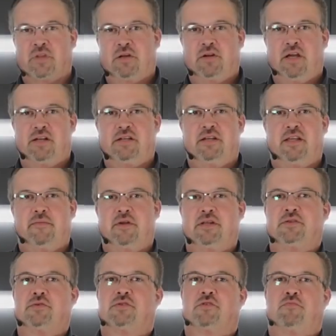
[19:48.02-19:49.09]
write an email
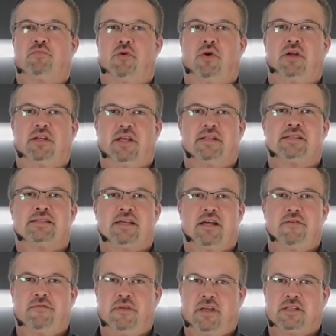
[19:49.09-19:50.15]
to
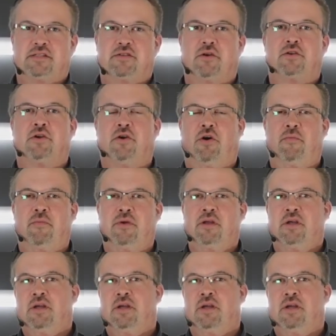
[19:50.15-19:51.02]
support@cyfex.com